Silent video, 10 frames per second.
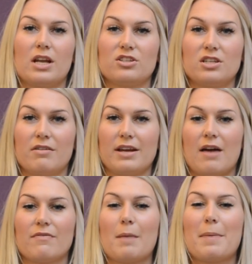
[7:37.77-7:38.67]
engineering
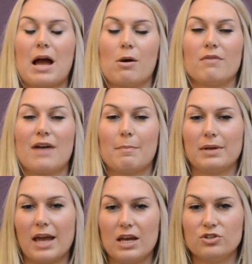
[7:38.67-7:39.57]
have that power of
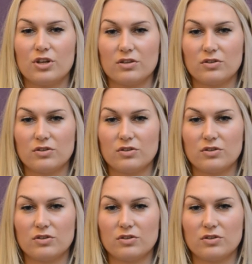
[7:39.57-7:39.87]
application,